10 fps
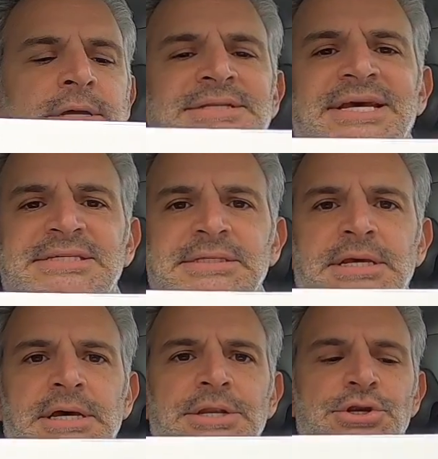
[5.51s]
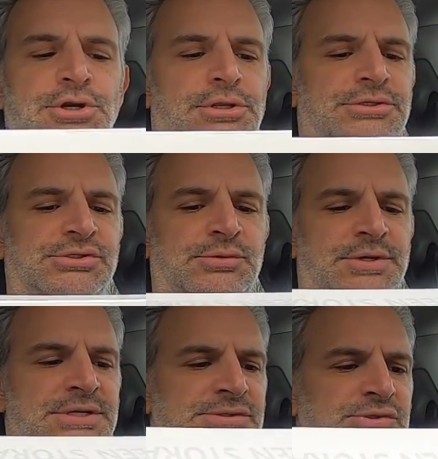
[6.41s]
Tesla under the
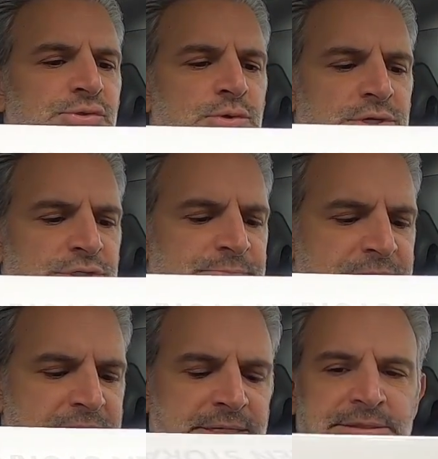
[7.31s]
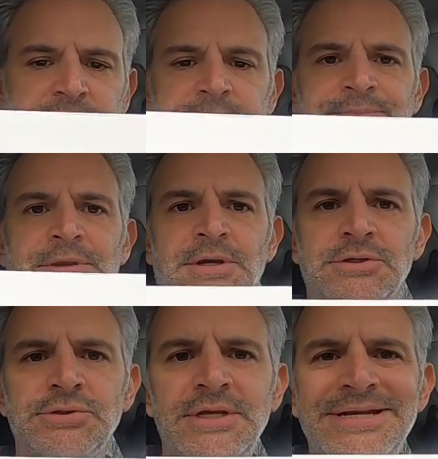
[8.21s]
screen storage box.
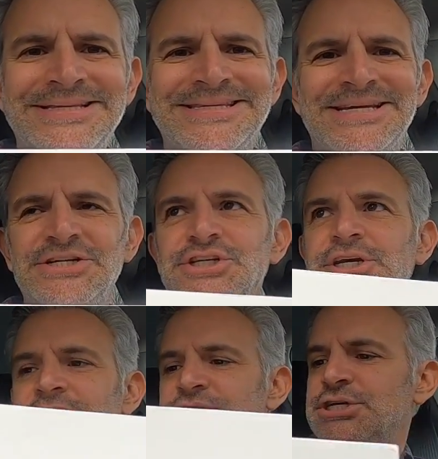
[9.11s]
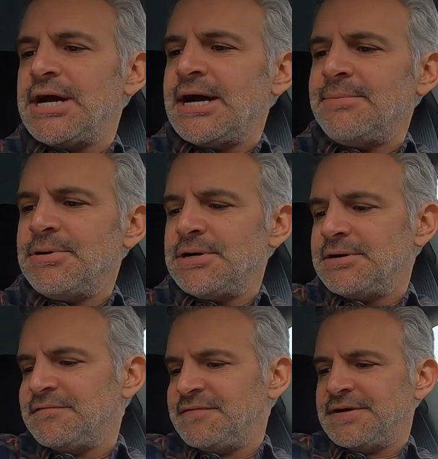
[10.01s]
So they did such a good job
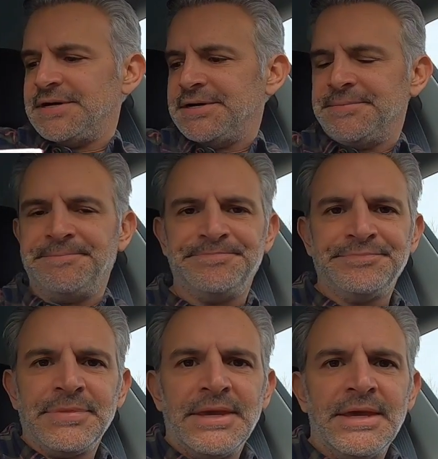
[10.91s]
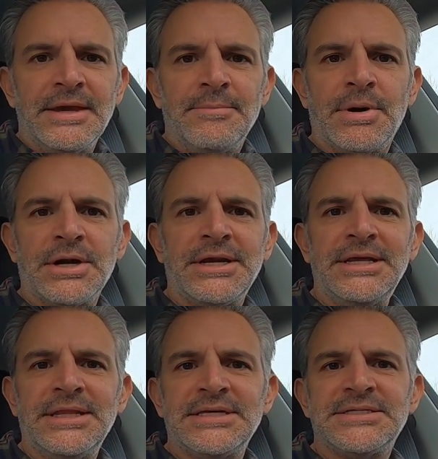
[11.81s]
of
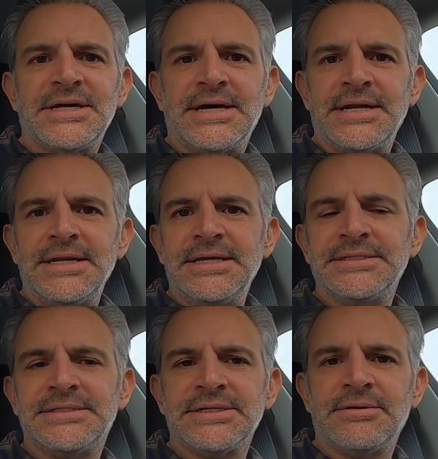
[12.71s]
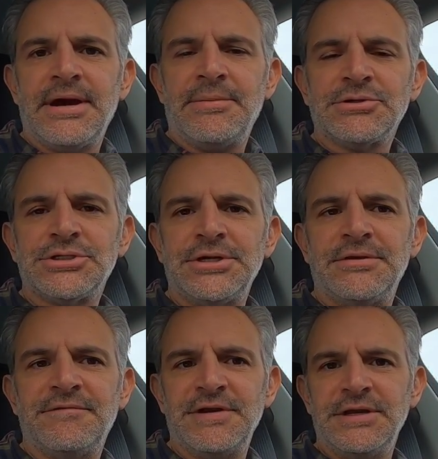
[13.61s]
marketing this on Instagram. I'll show you
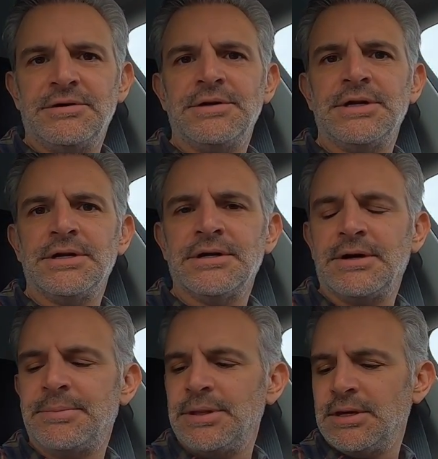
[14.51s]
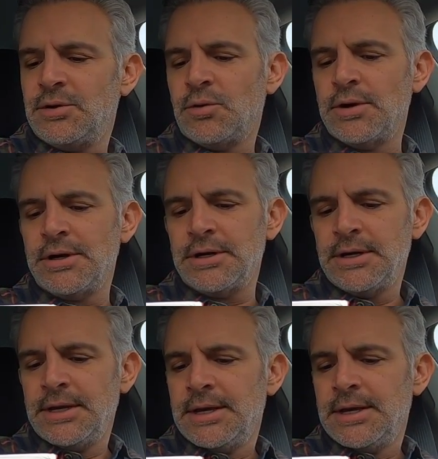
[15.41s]
the video here up in the corner,